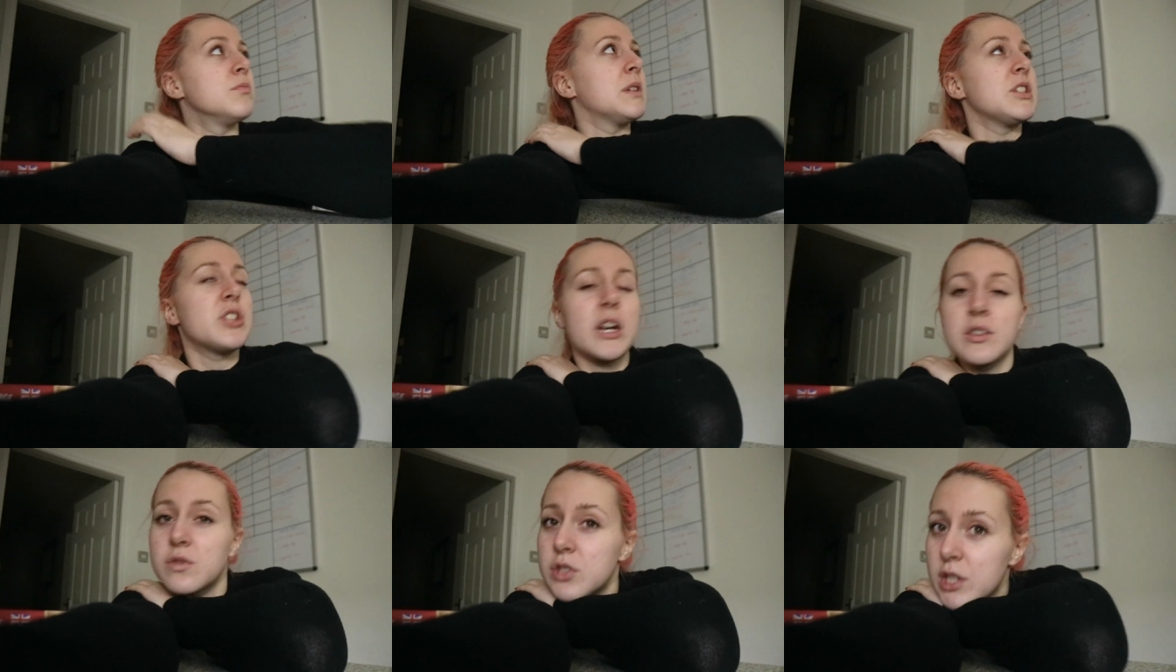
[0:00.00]
Me and
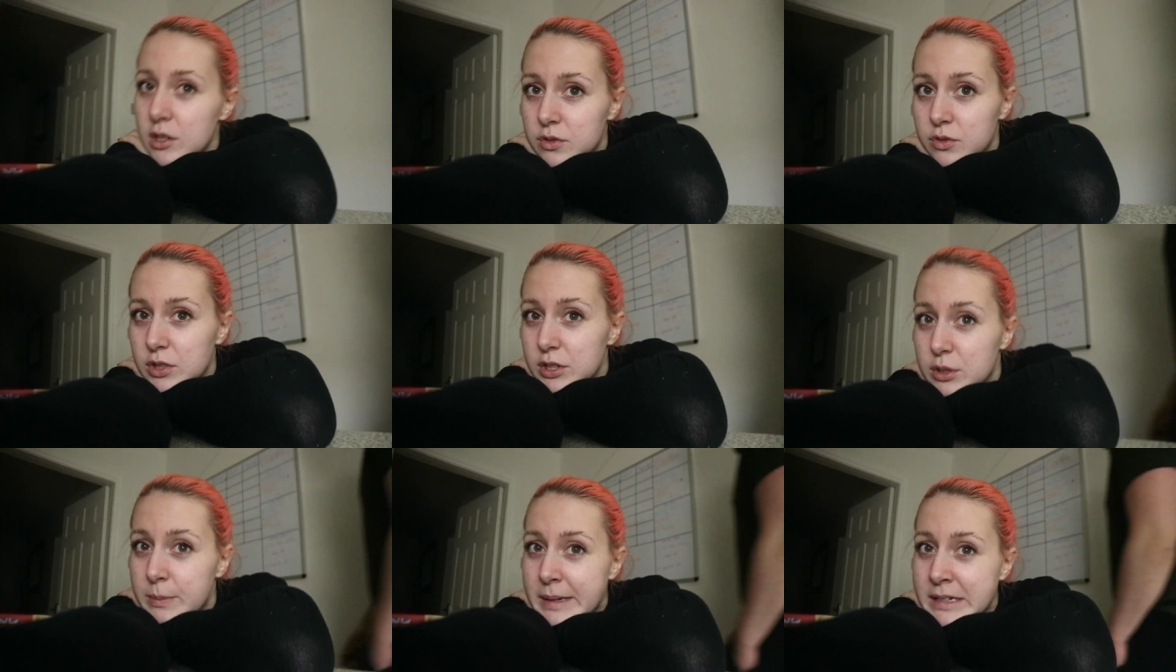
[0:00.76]
Jack have chilled for a
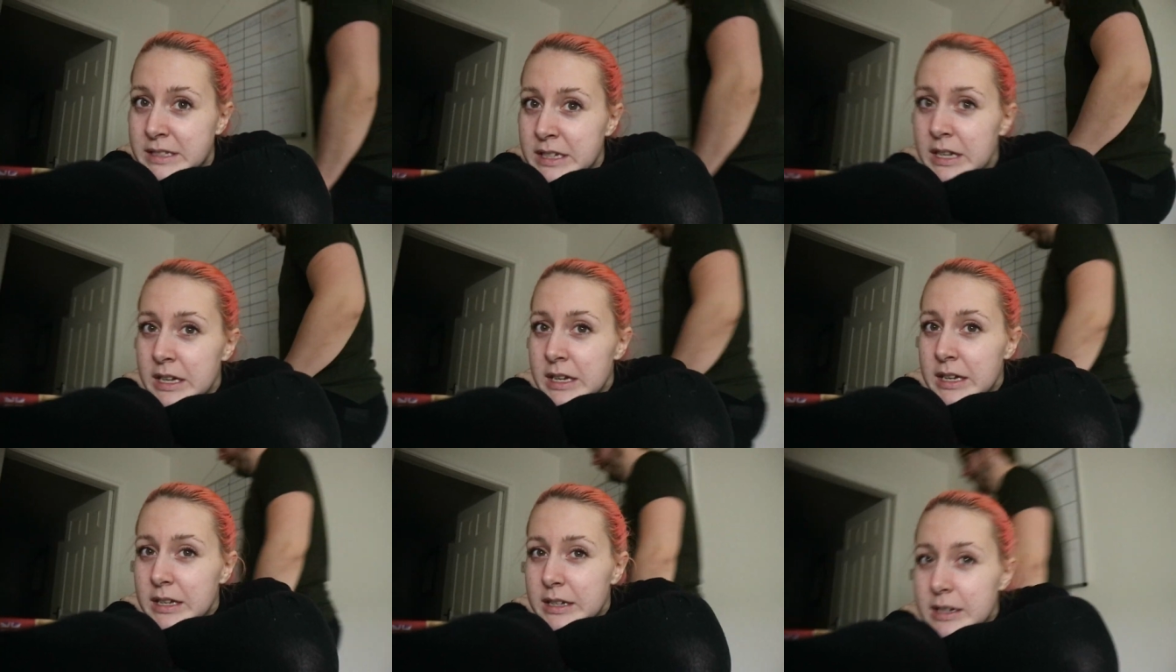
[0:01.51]
little bit,
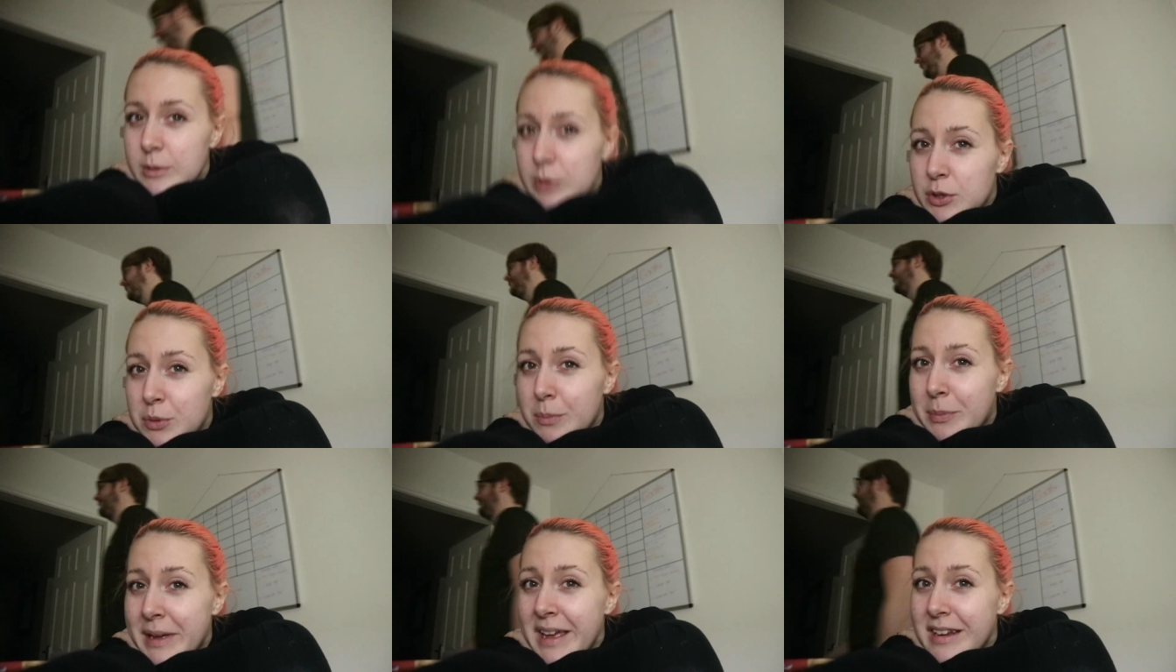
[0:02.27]
and now we're going
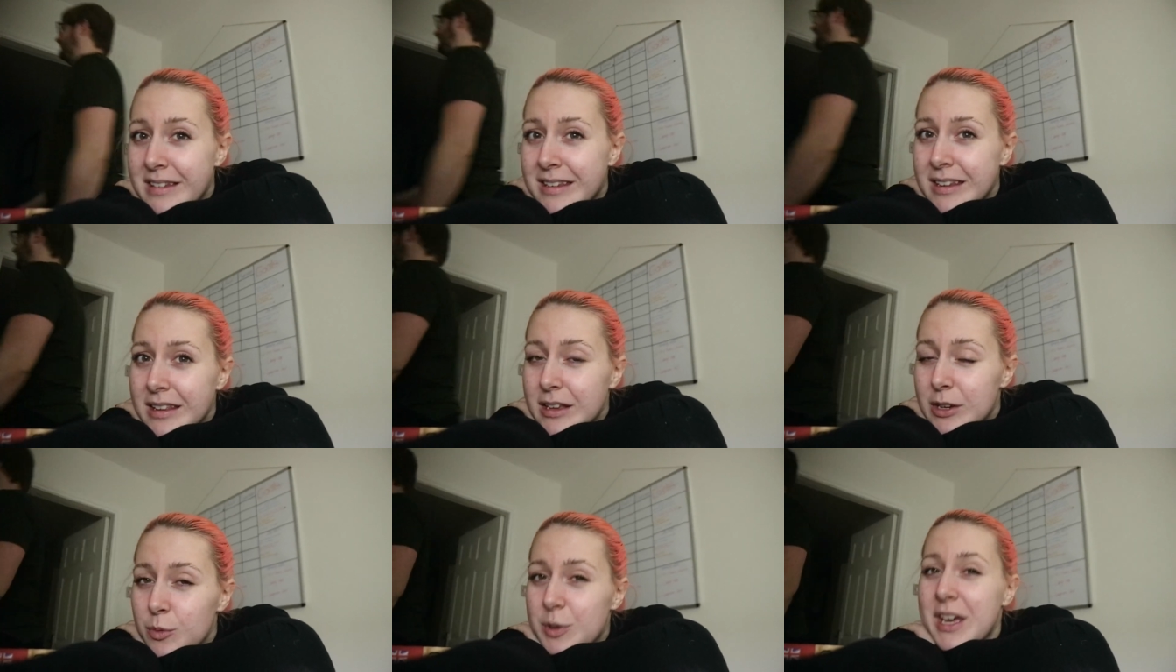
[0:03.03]
to bed.
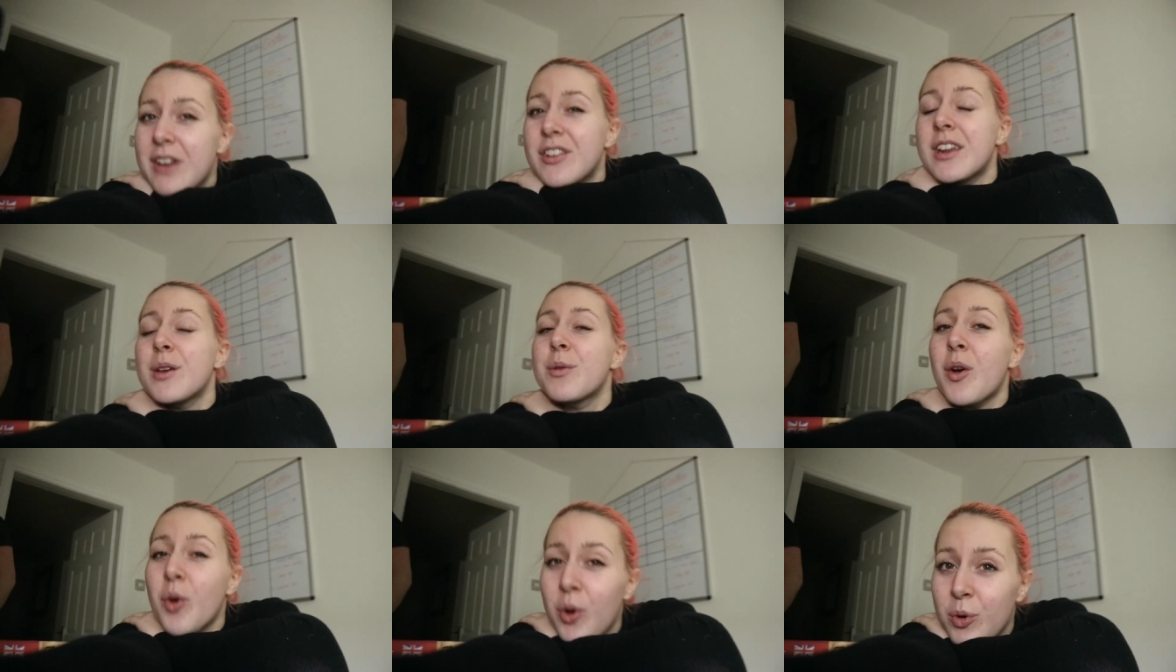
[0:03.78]
We have a night
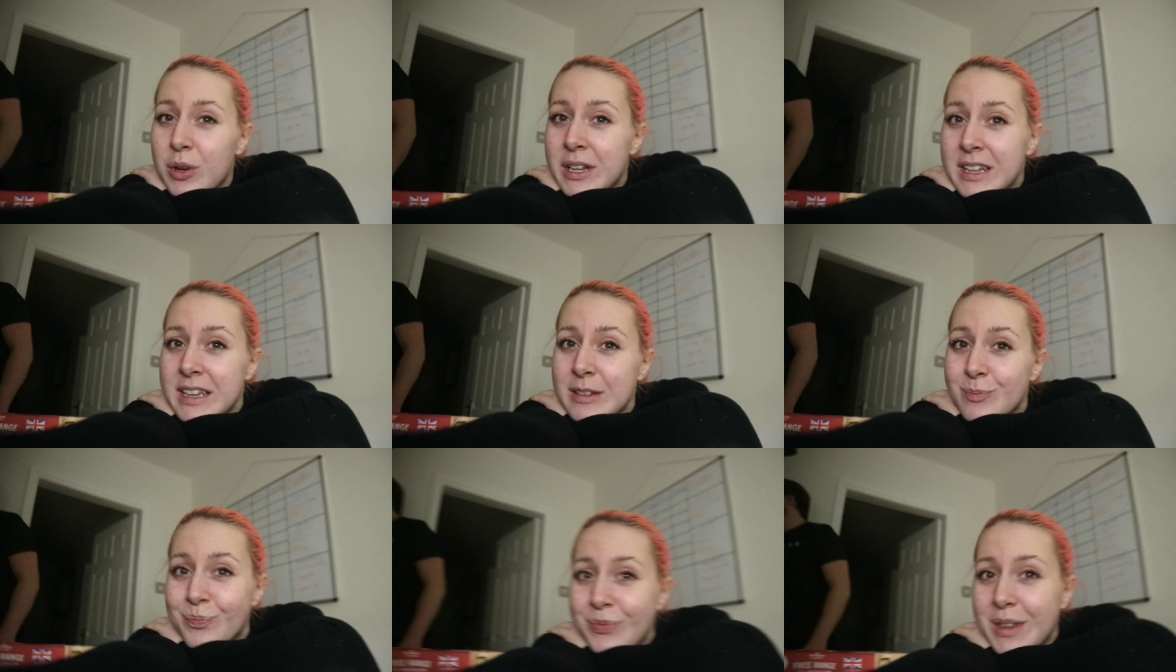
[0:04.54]
without
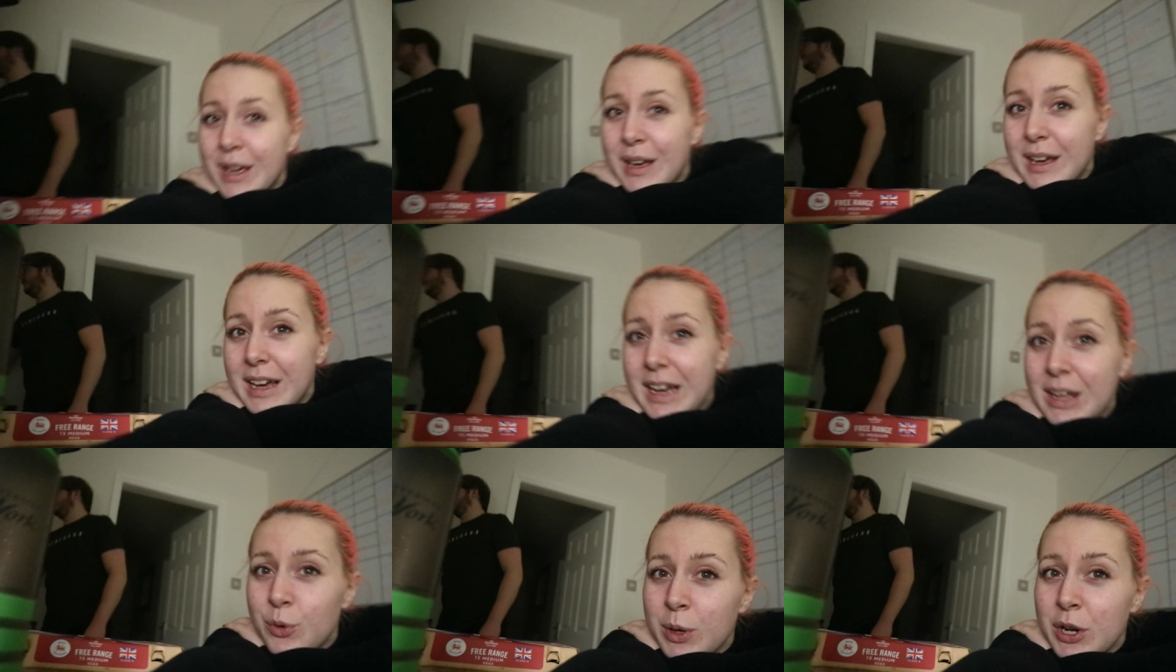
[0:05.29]
Oakley,
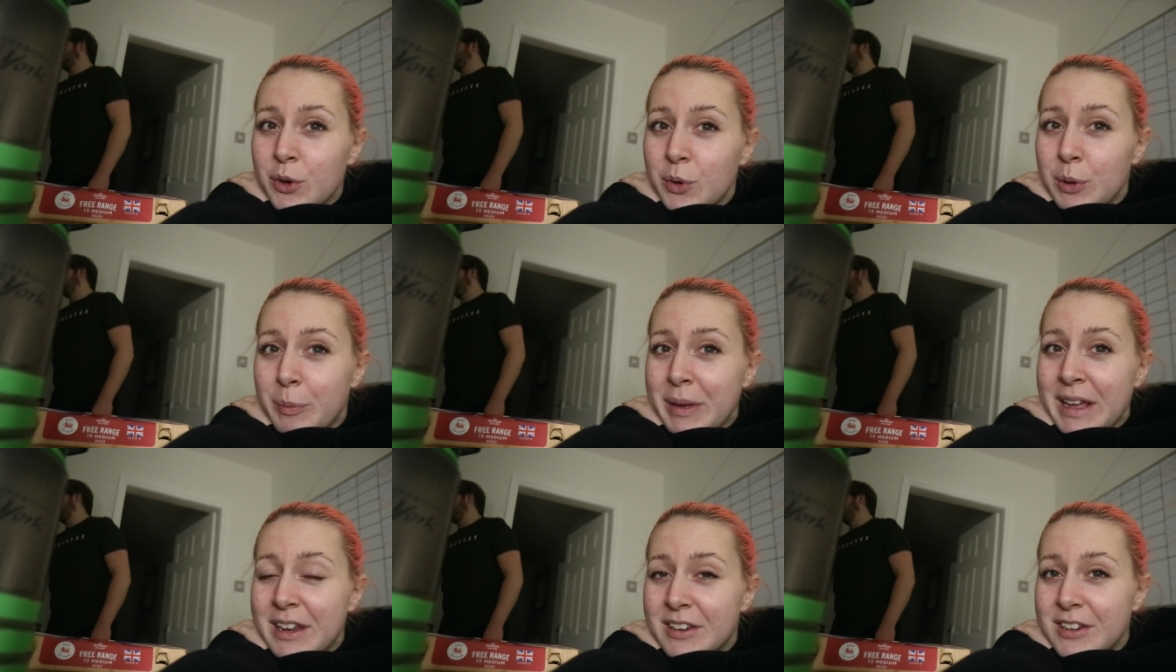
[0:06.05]
and we are going to
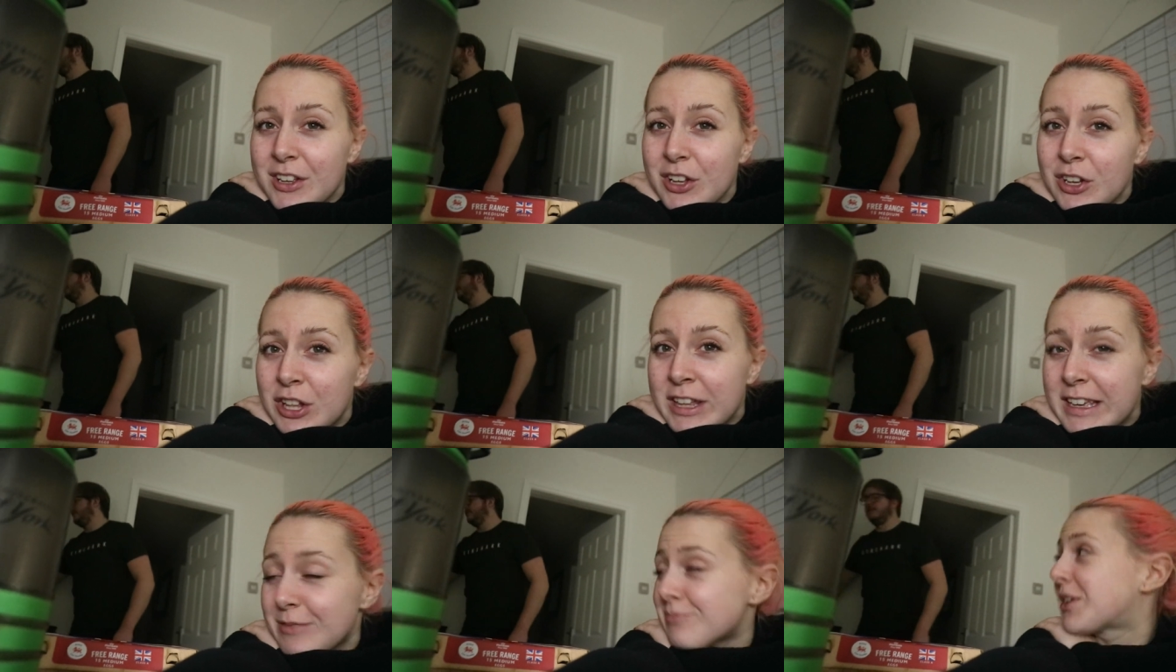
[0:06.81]
bed
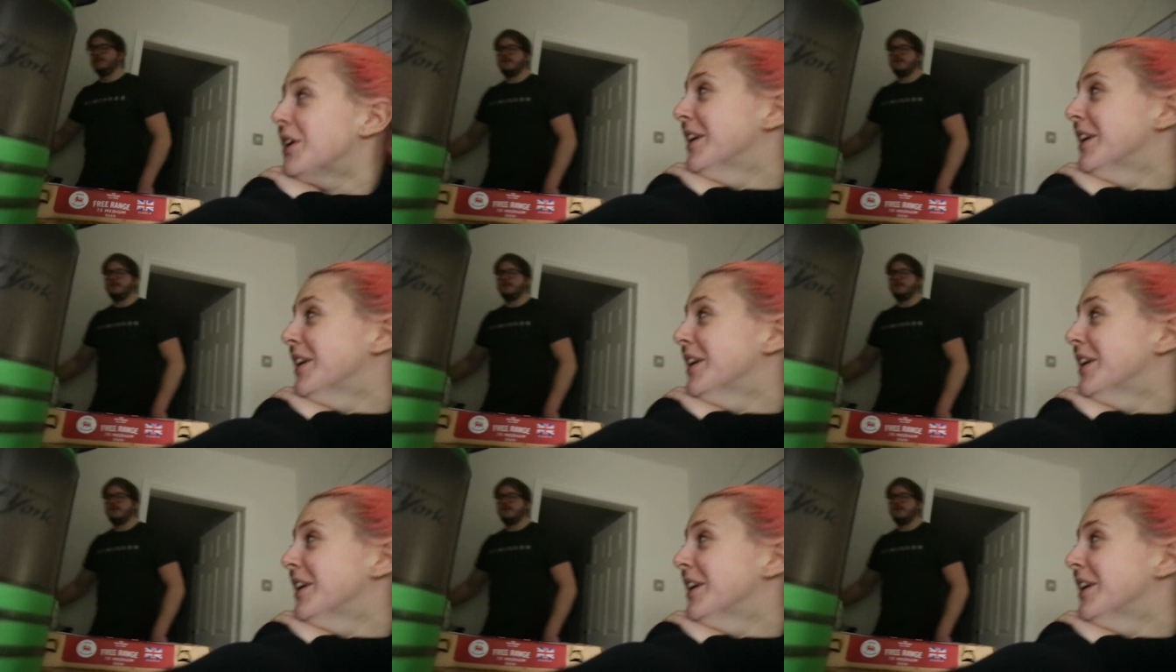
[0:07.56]
early.